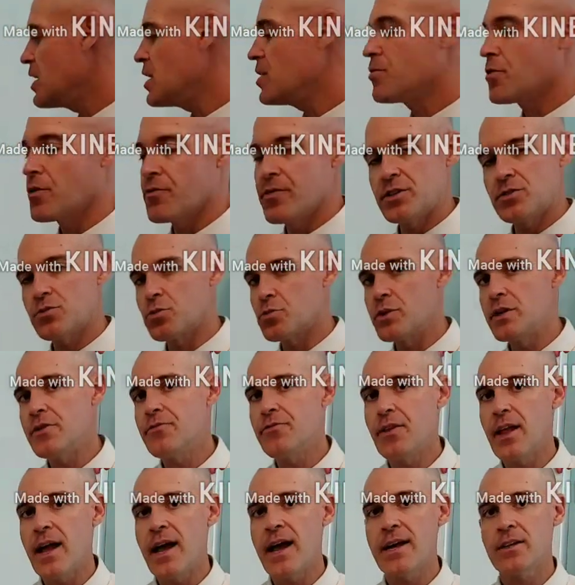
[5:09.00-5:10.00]
either a visceral
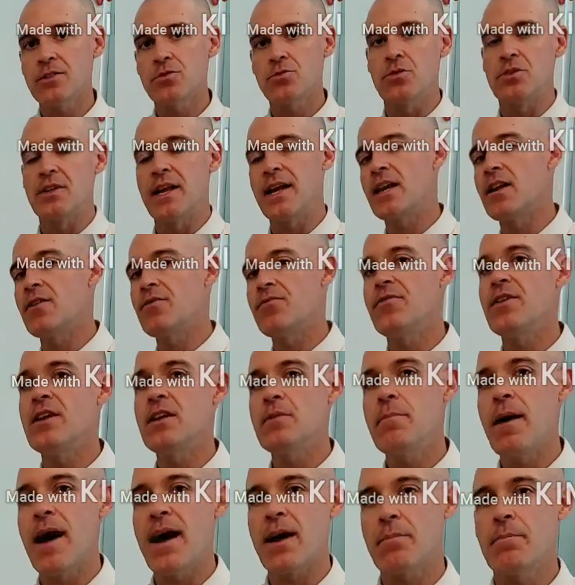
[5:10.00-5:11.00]
reflex or negative
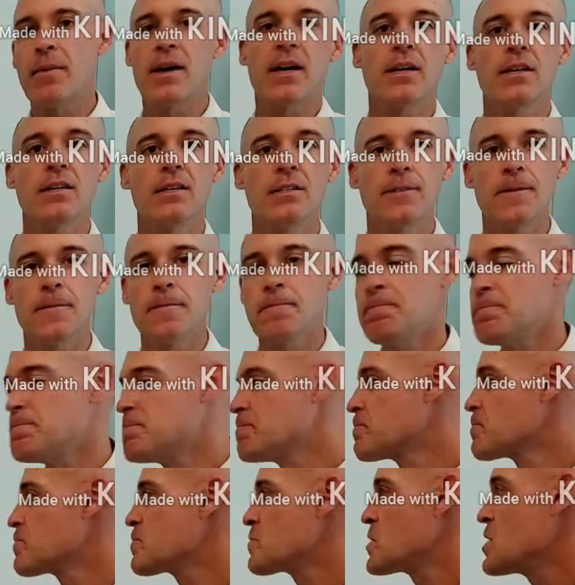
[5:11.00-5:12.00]
feedback mechanism.
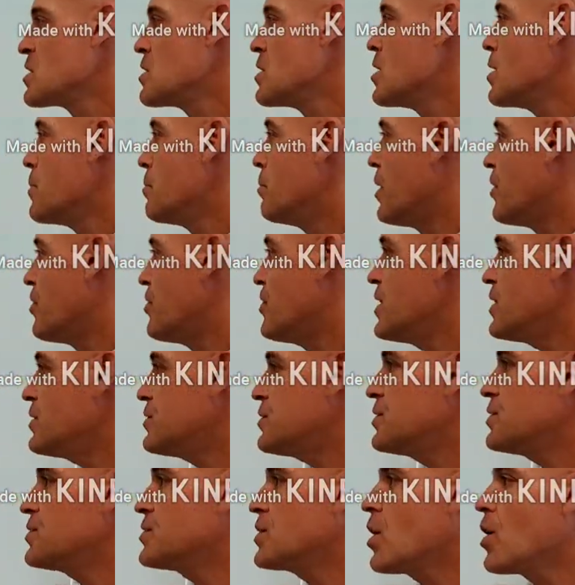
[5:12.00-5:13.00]
But
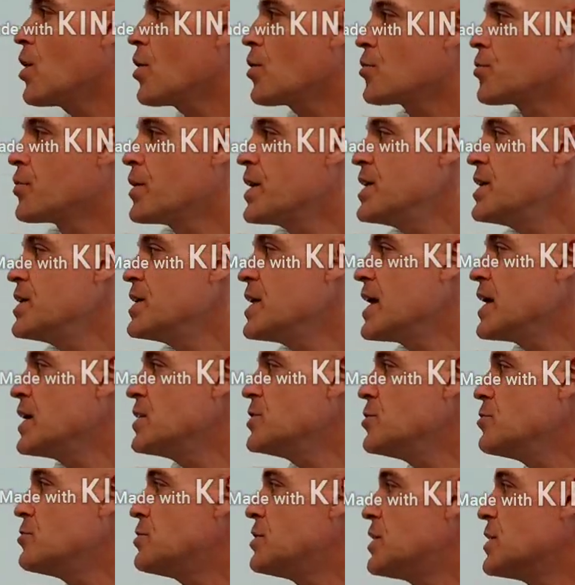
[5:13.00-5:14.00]
this is our
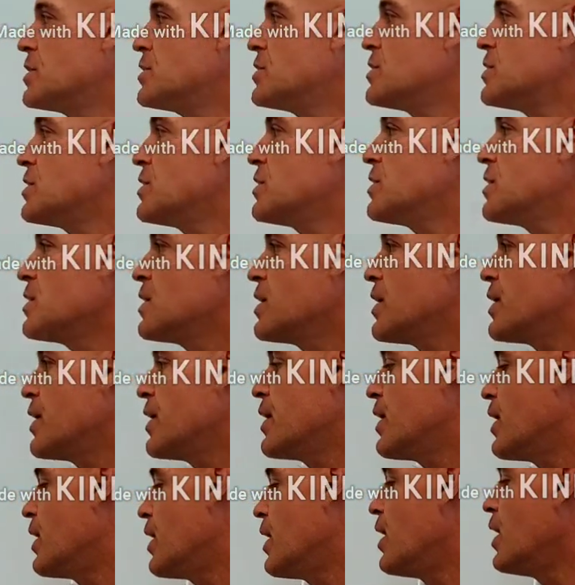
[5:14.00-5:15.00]
renin-angiotensin,
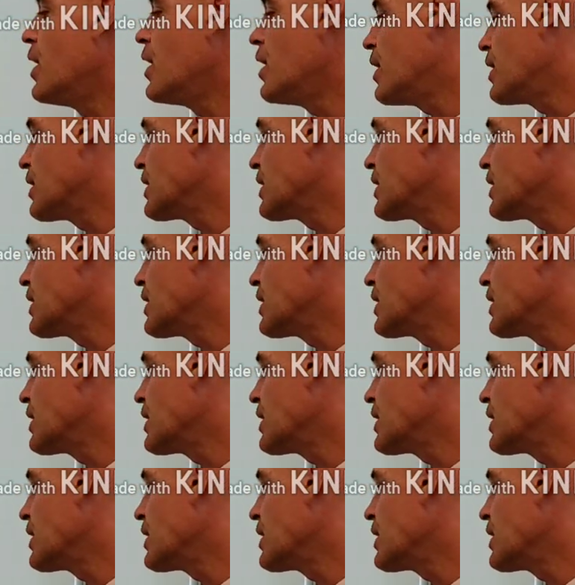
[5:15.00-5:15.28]
uh,